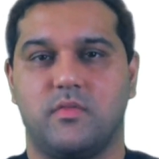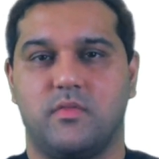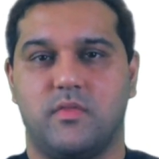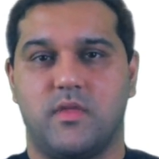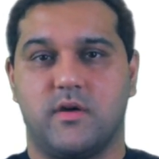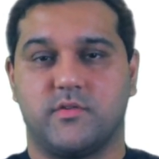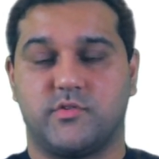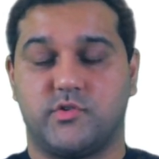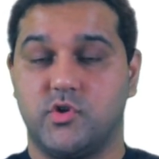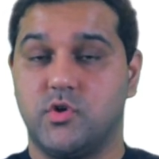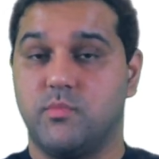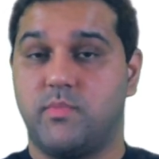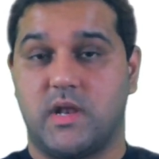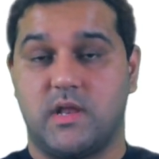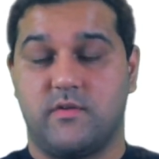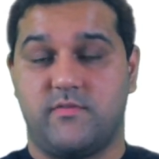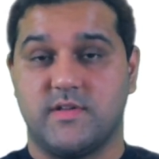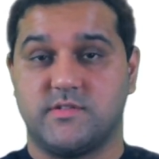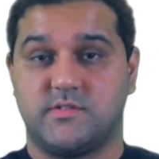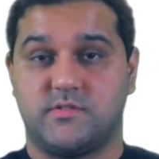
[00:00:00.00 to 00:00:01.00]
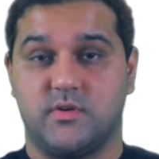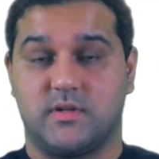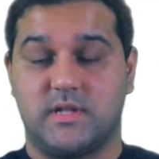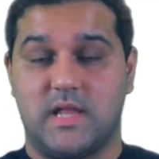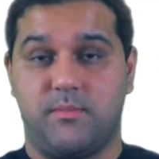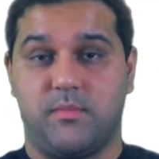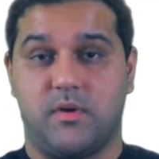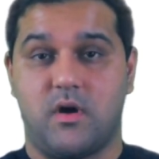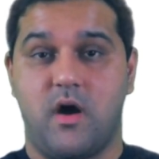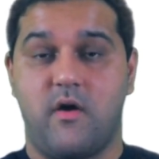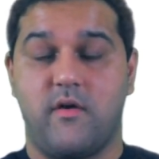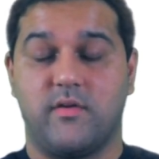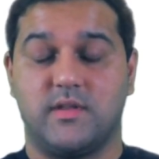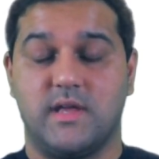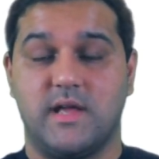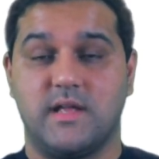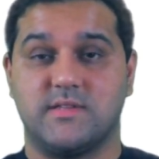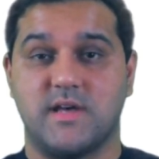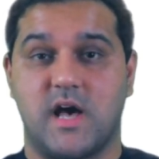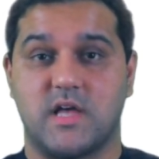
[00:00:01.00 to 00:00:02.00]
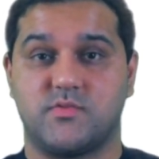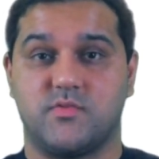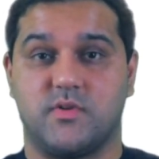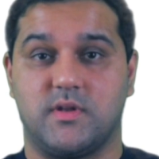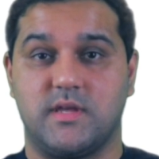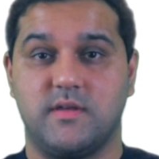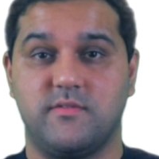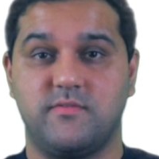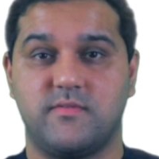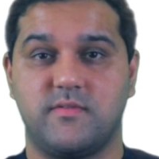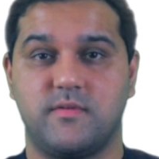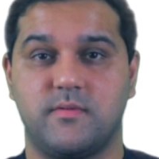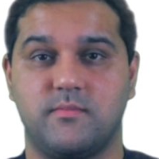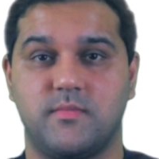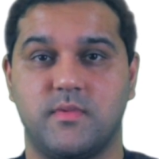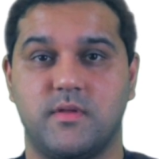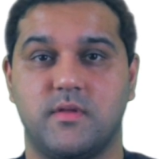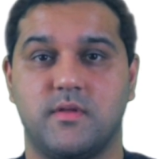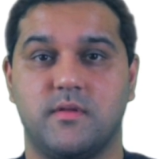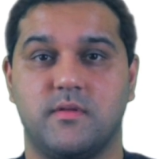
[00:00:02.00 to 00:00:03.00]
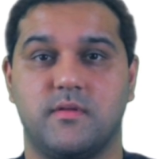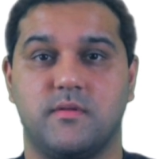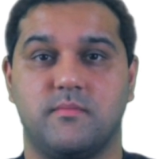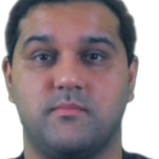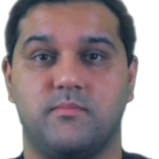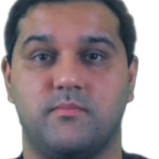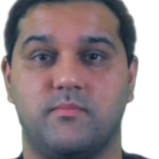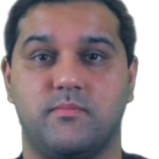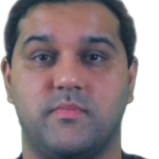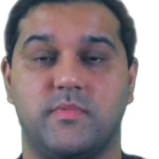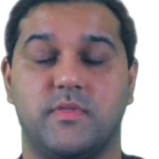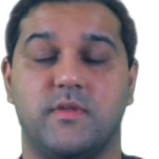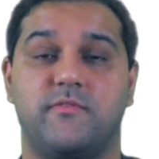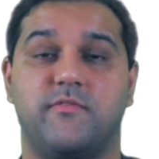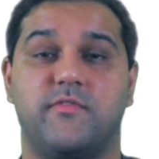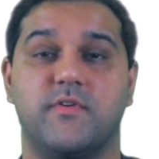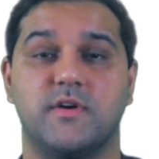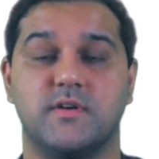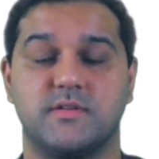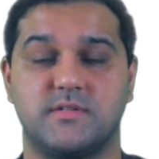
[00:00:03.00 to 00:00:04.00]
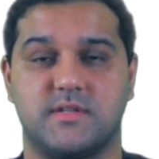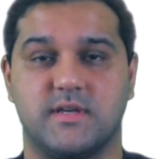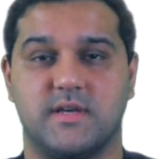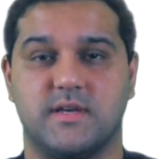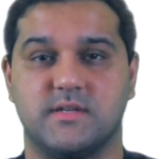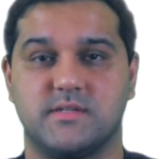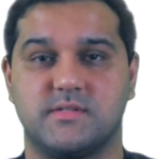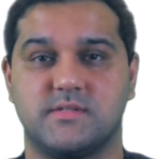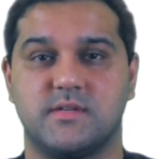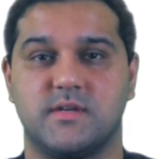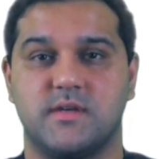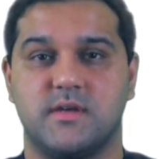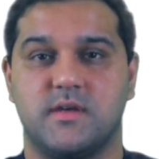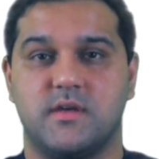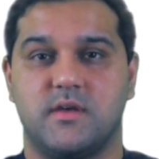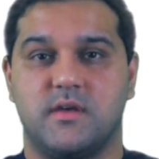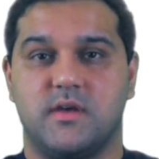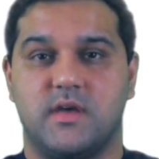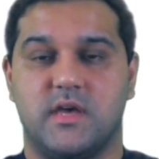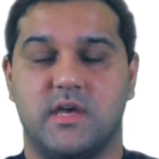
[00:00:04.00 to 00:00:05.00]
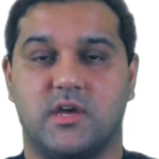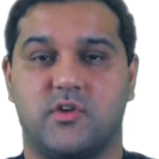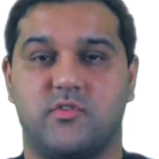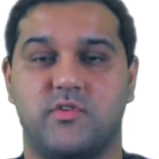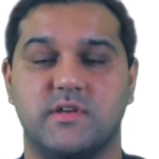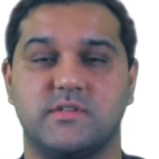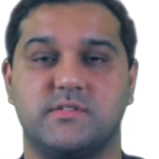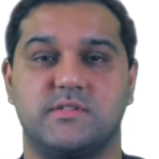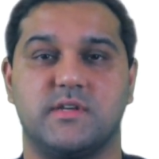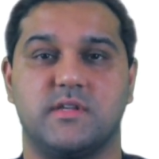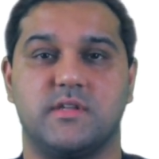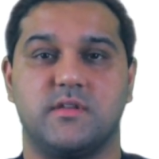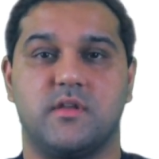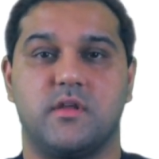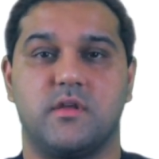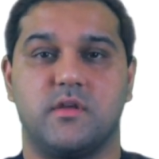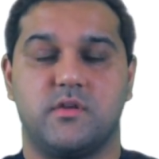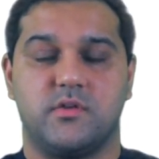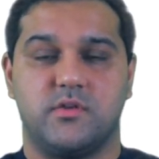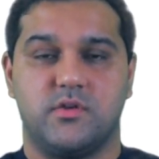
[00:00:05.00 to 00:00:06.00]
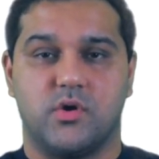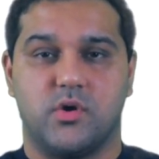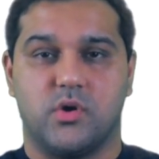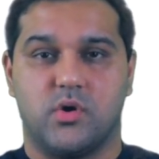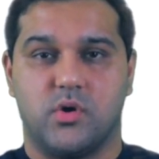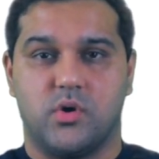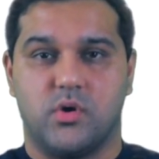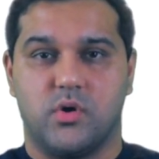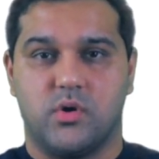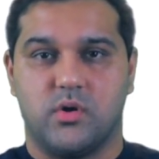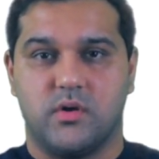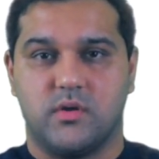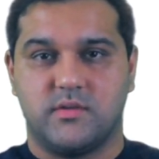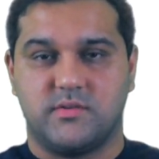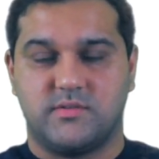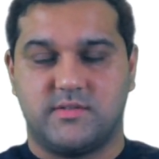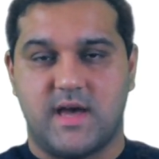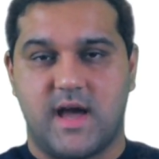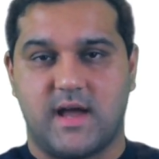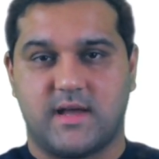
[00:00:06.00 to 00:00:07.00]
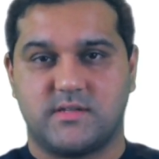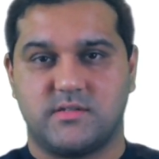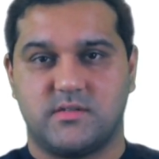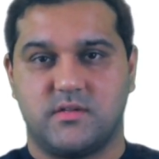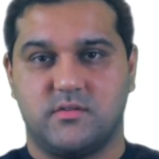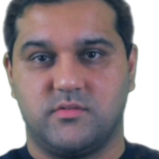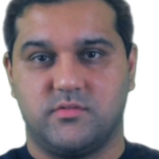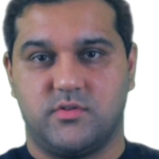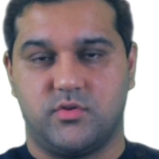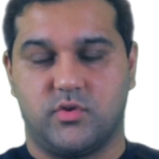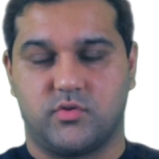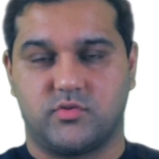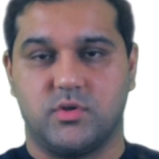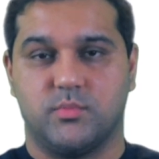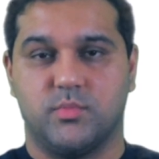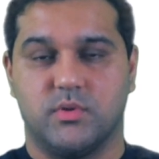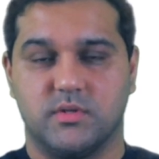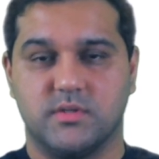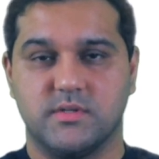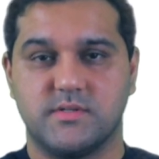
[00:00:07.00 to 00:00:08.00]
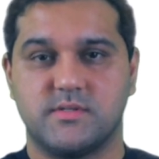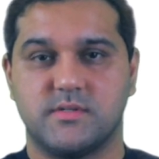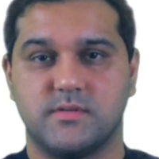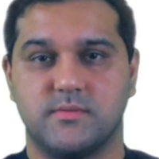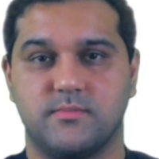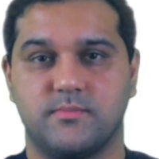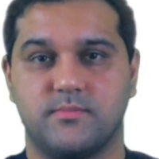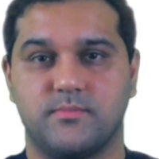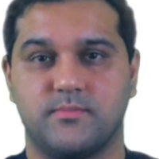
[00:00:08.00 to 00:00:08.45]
There are two benefits to claiming R&D tax relief. The first is increasing your tax deductibles.